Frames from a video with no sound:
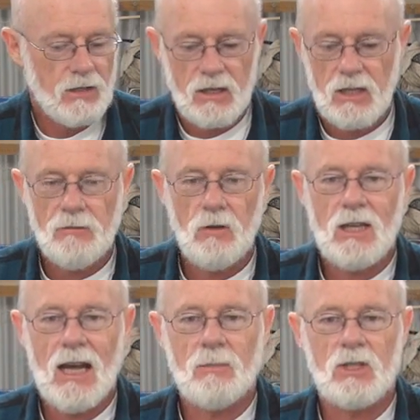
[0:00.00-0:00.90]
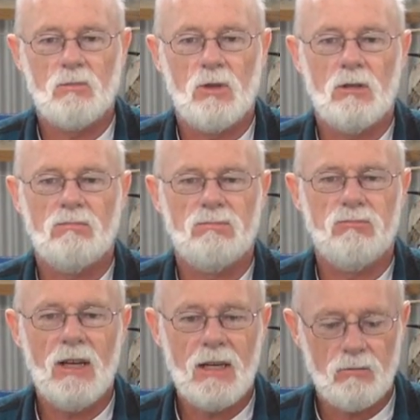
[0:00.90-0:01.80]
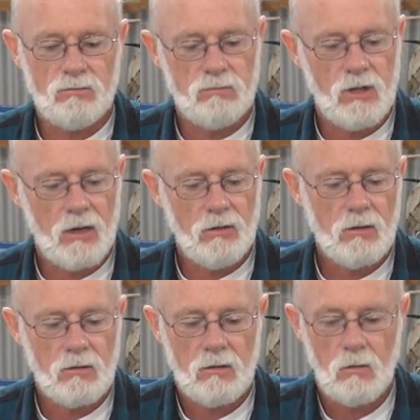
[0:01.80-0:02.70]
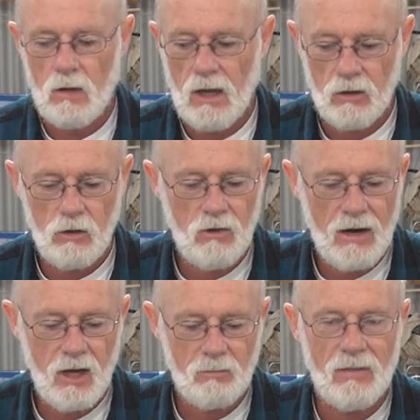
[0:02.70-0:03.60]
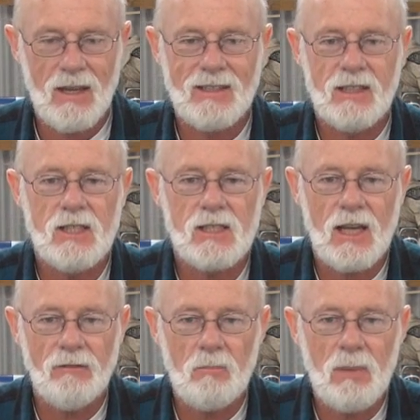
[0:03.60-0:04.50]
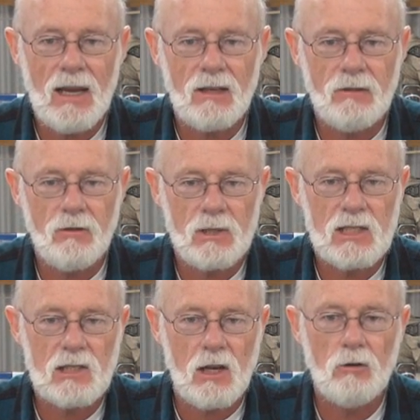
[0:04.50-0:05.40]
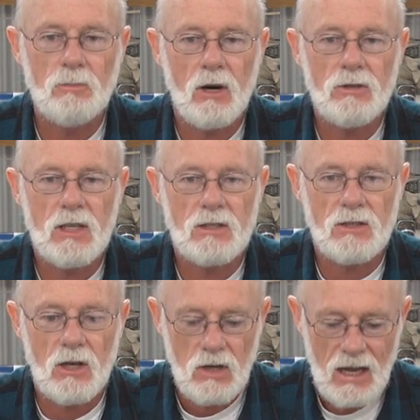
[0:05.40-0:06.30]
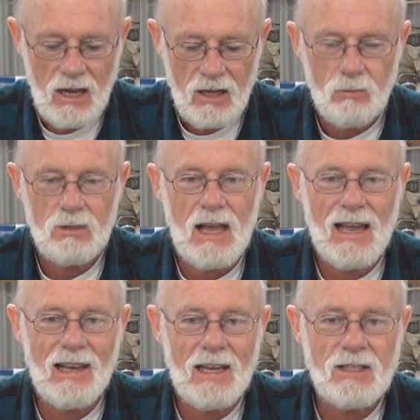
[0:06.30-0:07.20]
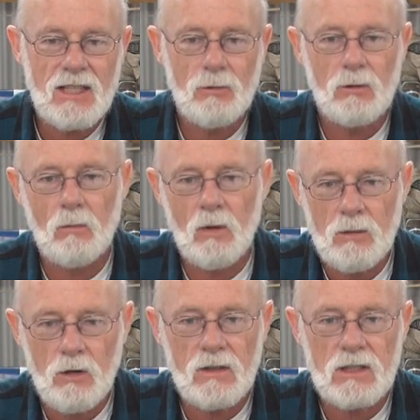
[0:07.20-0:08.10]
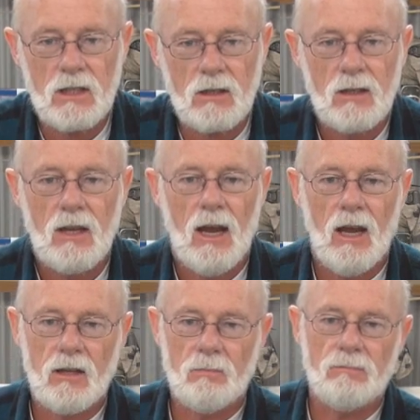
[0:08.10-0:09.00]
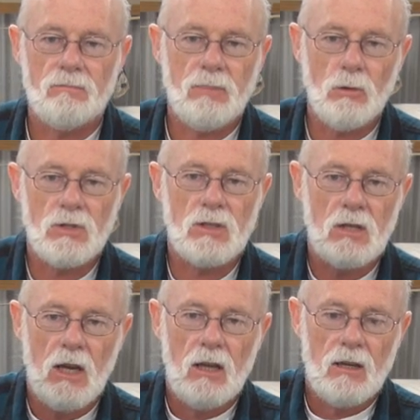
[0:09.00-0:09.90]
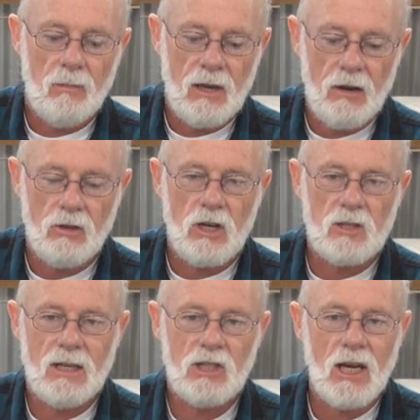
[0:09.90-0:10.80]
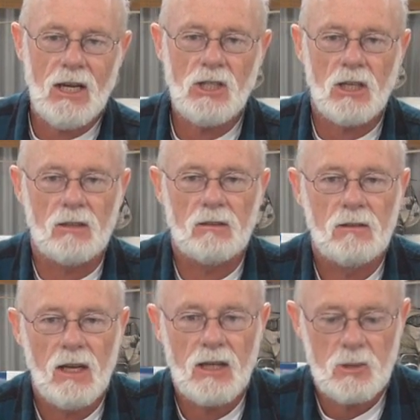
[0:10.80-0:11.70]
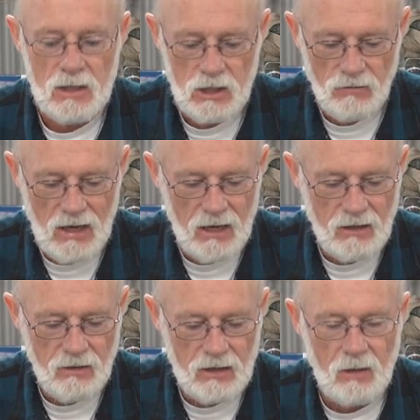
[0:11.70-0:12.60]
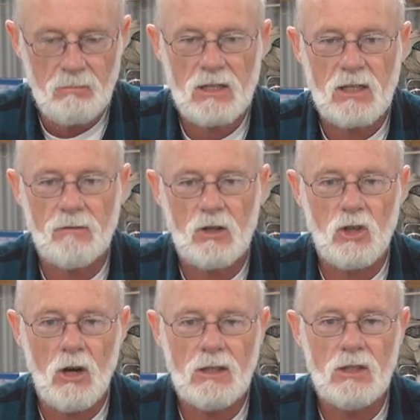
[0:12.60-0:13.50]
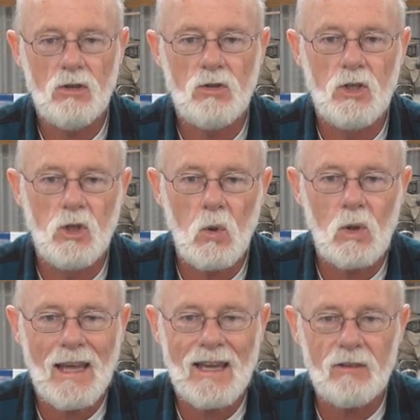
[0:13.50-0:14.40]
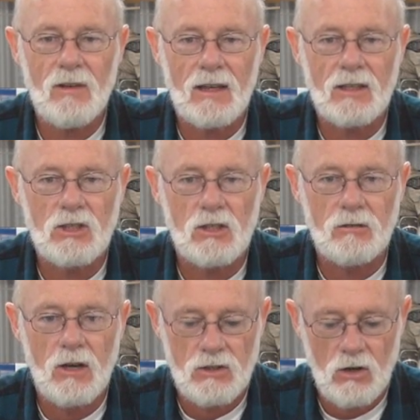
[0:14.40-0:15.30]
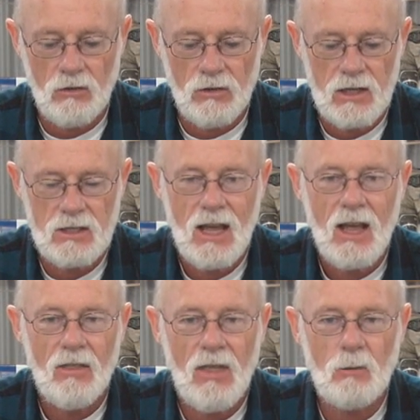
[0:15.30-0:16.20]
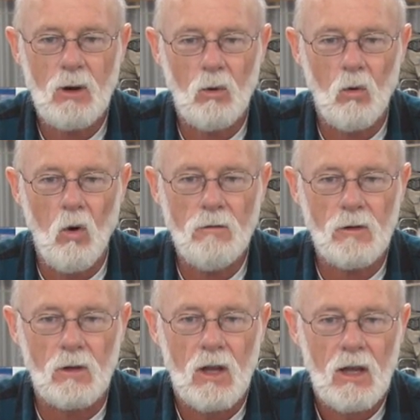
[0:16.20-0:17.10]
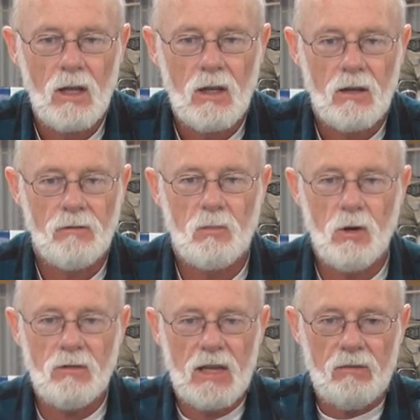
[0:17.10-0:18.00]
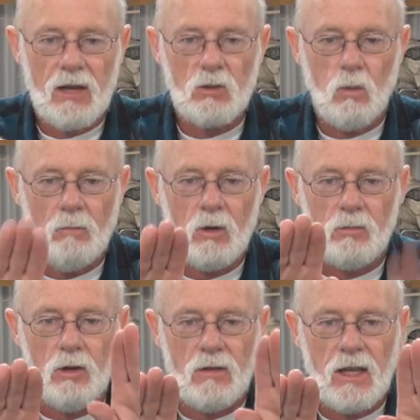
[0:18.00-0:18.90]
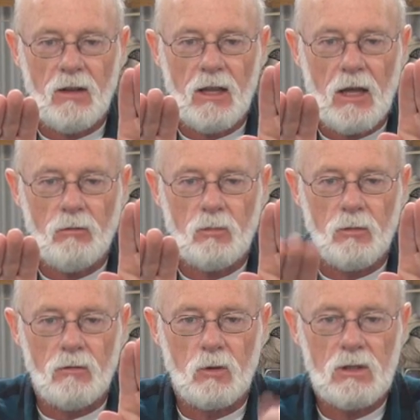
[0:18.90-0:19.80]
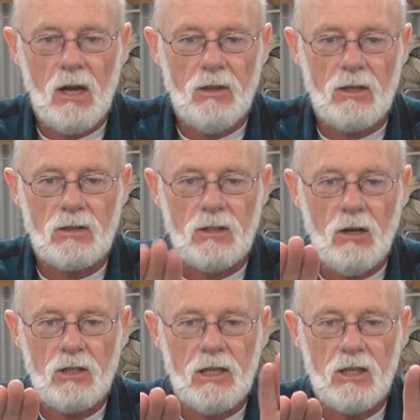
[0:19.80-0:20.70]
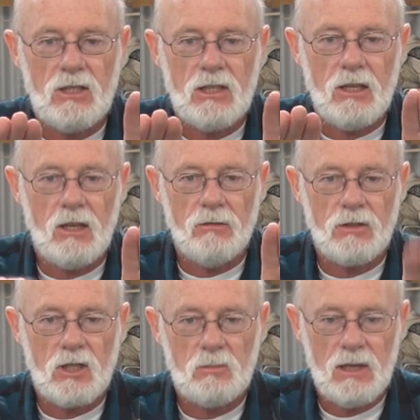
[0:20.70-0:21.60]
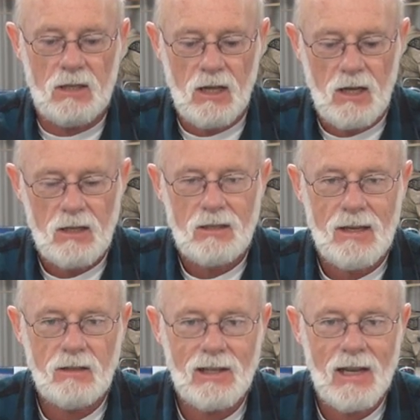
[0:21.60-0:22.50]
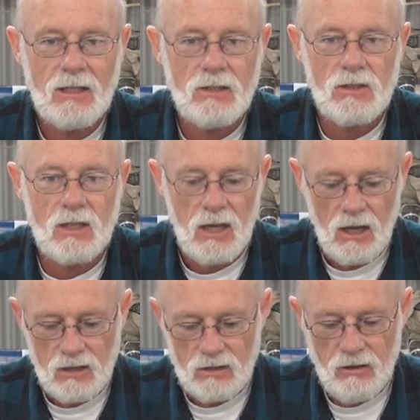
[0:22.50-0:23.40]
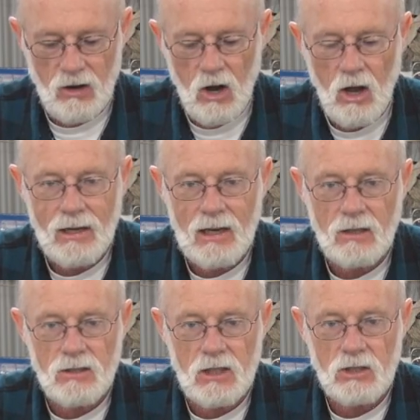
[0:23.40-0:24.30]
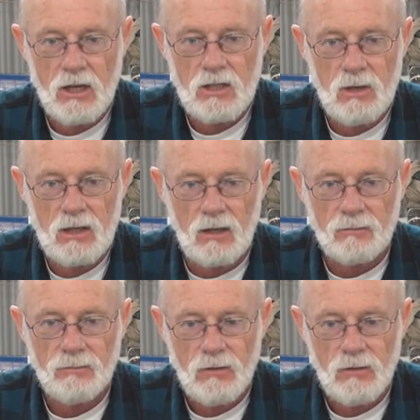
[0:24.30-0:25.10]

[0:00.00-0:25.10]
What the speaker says: so these Futabas were really, a good radio, but they did suffer badly from a slow processor. So there was a latency between when you move a stick and the pulses coming out of the transmitter changing. And especially if you had anything like mixing, if you tried to use dual elevator servos on these, they were awful. If you moved the elevators, one would move and then the other would move. It was like this. Honestly, you could see the difference in speed down to latency. So they're a high latency transmitter.